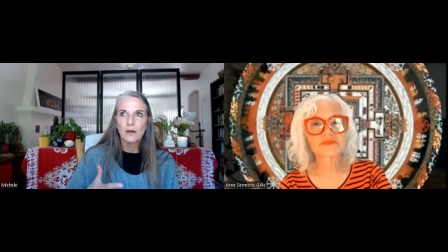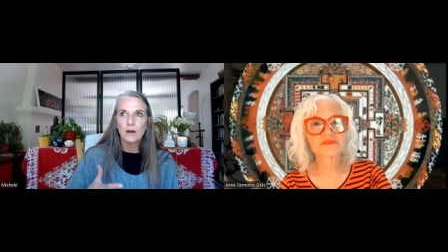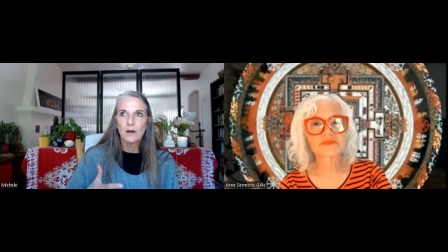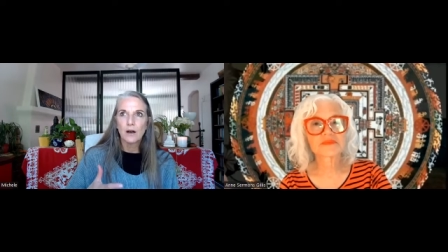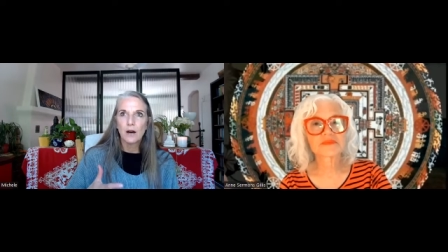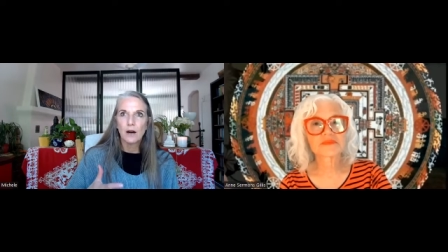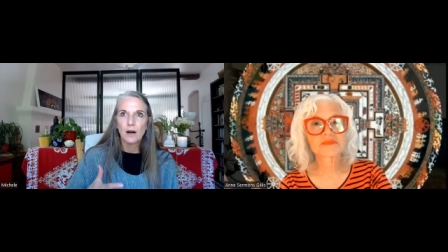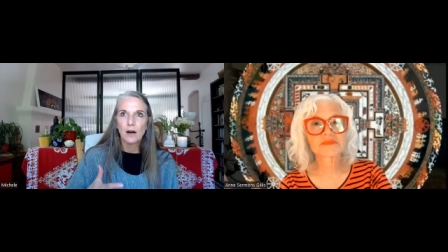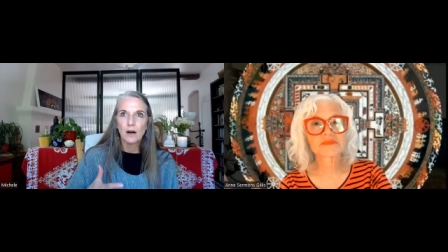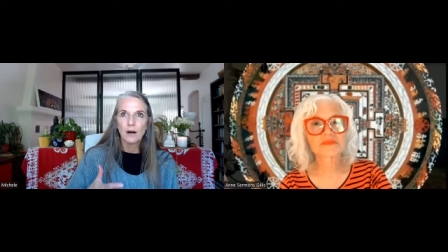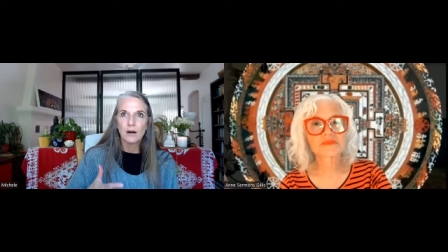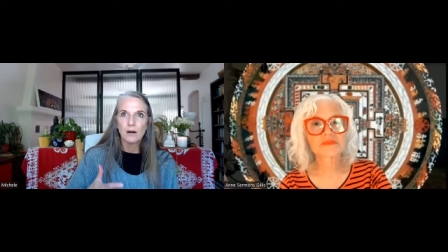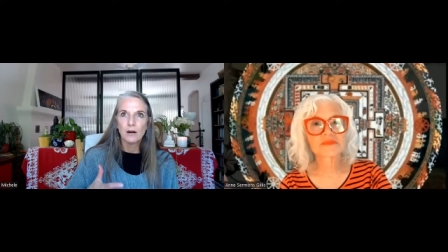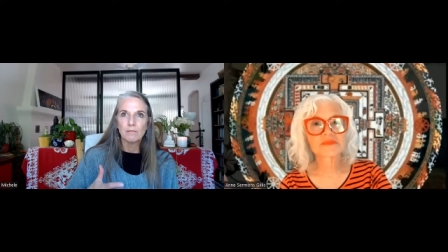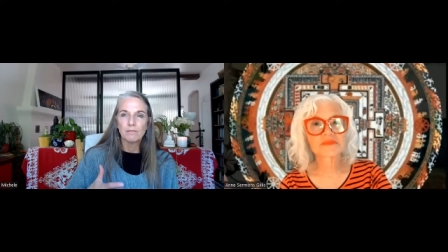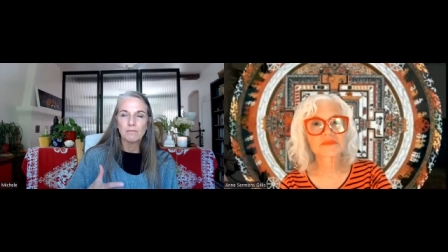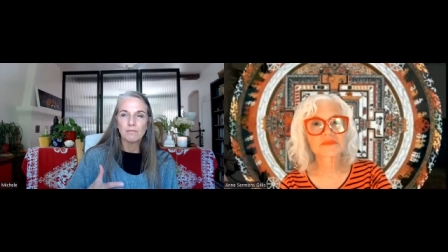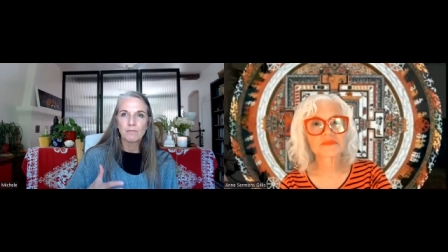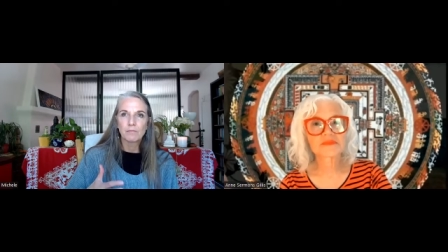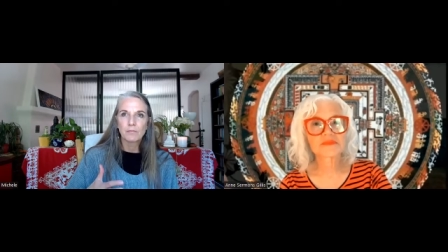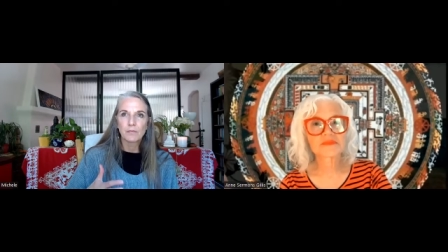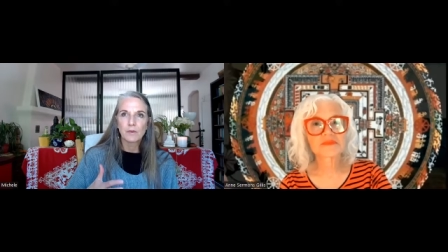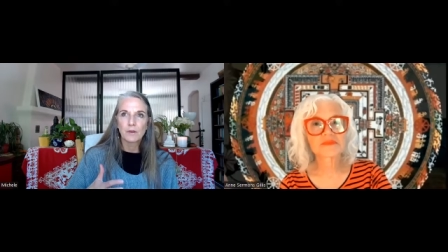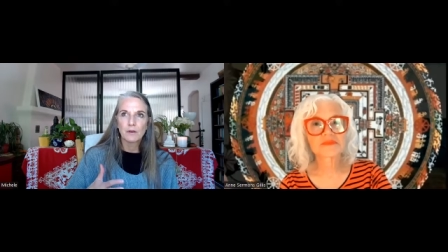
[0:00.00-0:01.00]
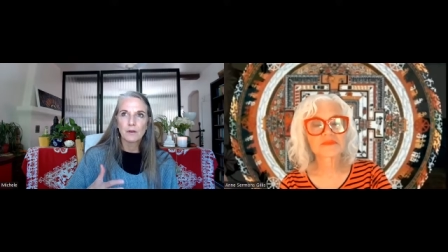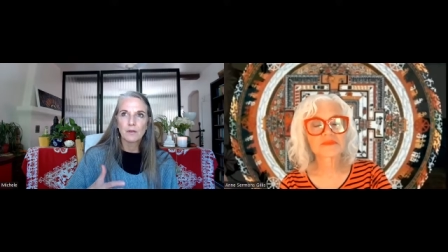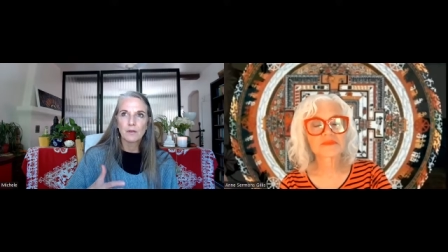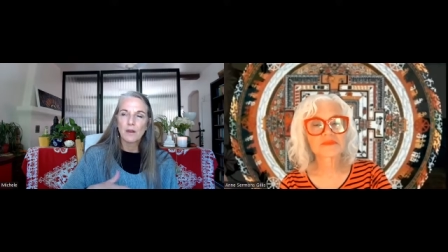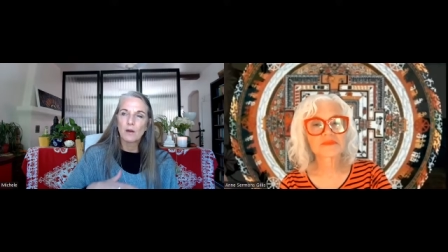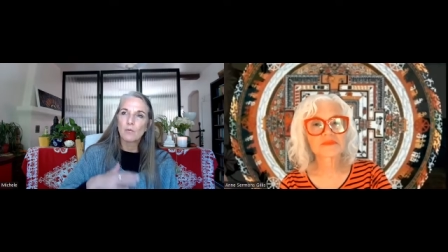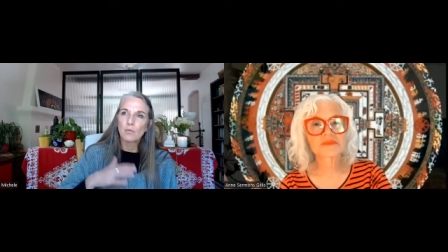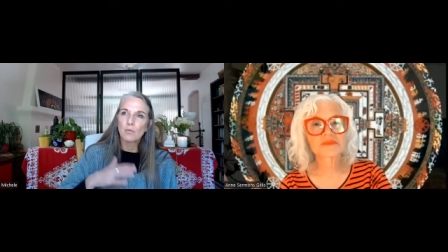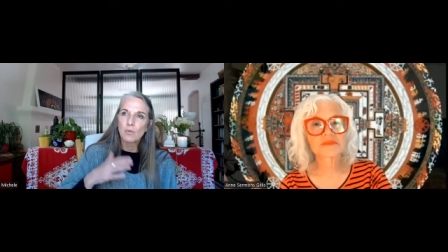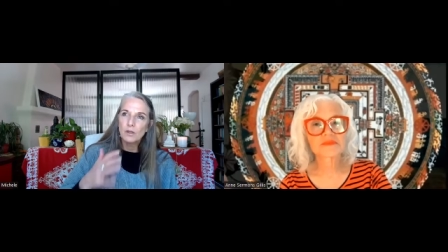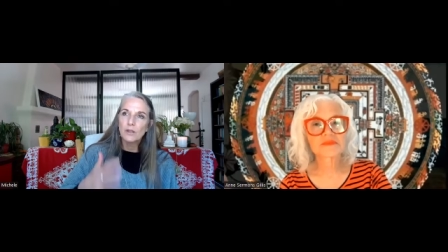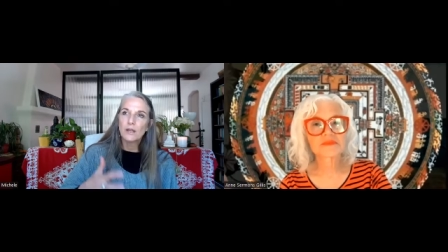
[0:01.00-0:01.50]

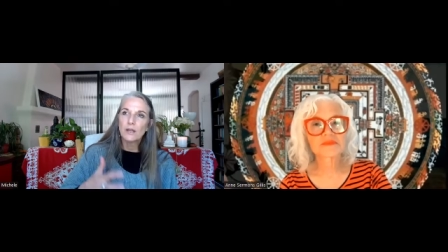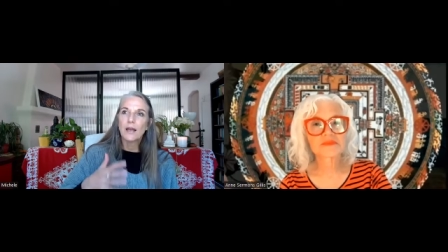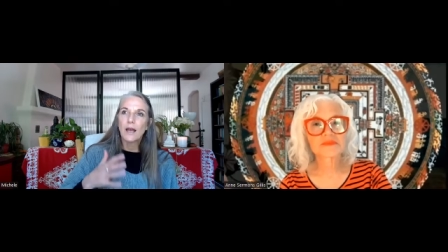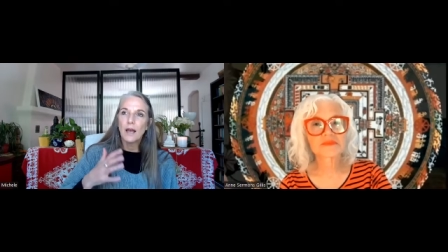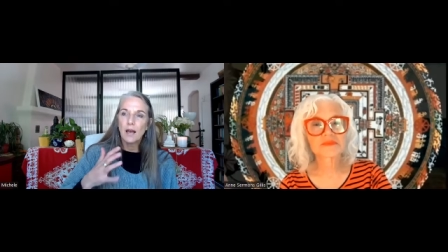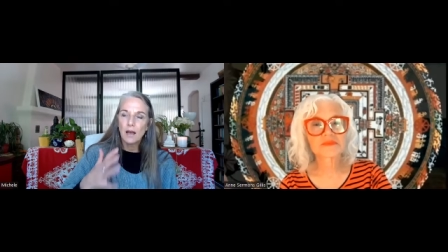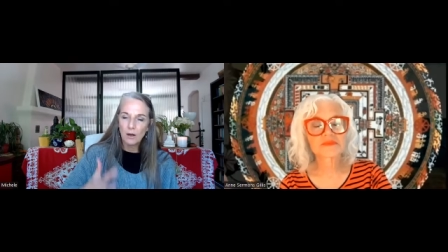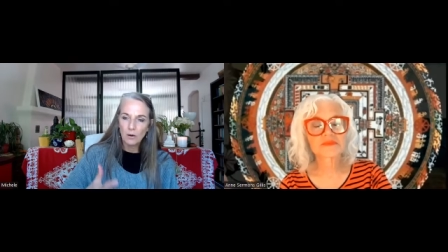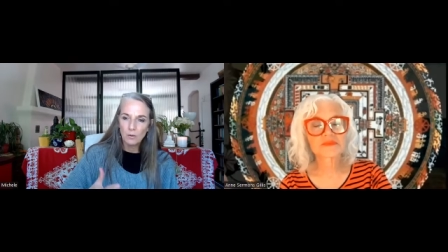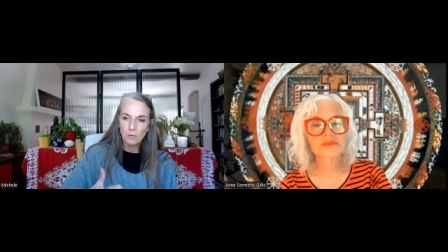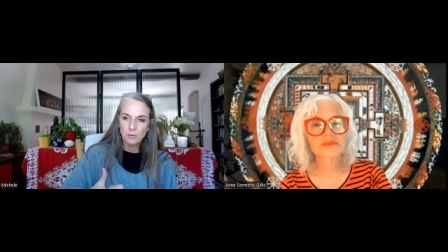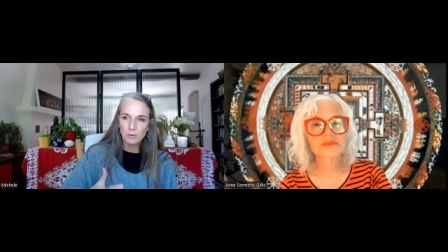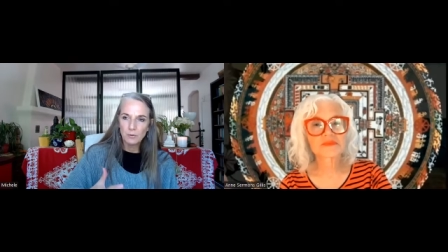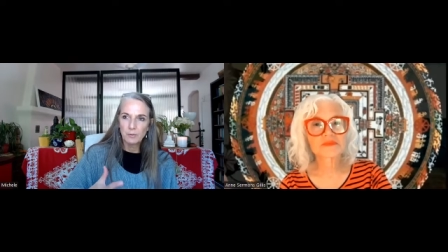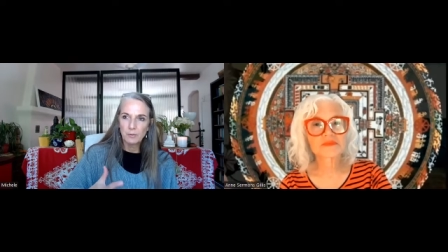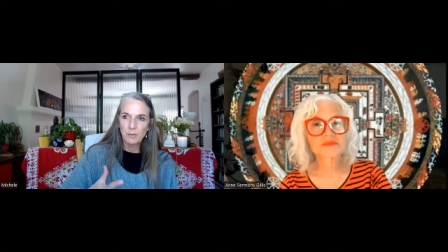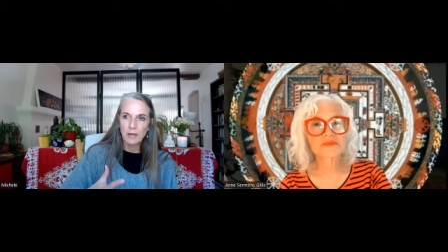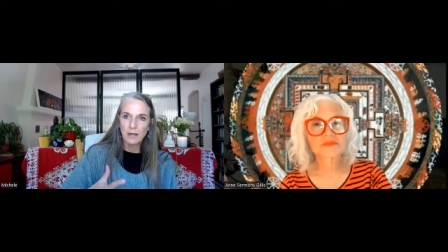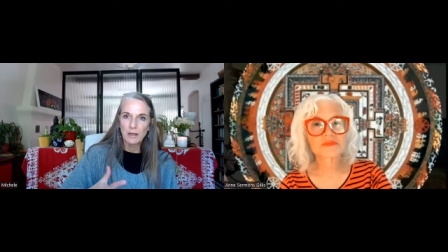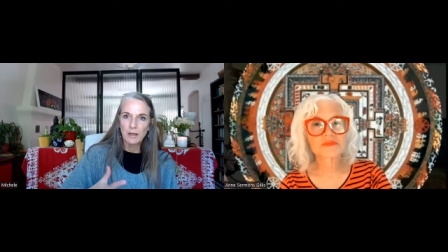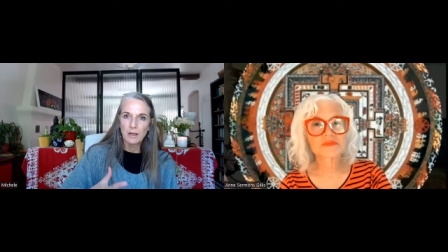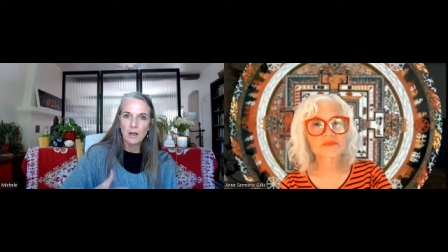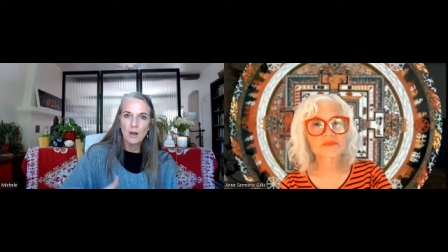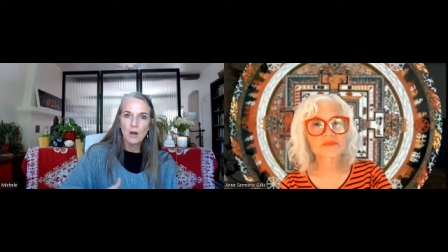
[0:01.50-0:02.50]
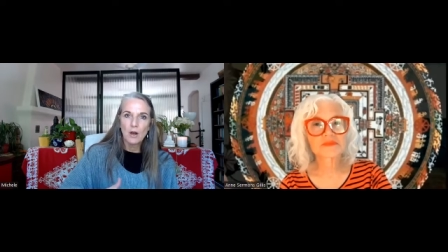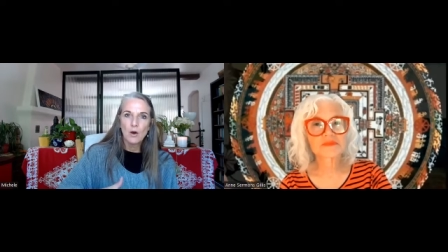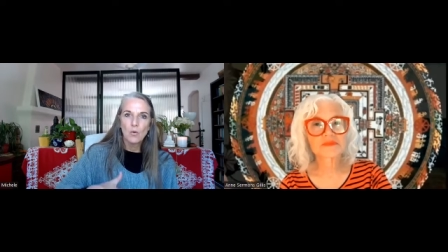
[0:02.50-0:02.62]
that really helped me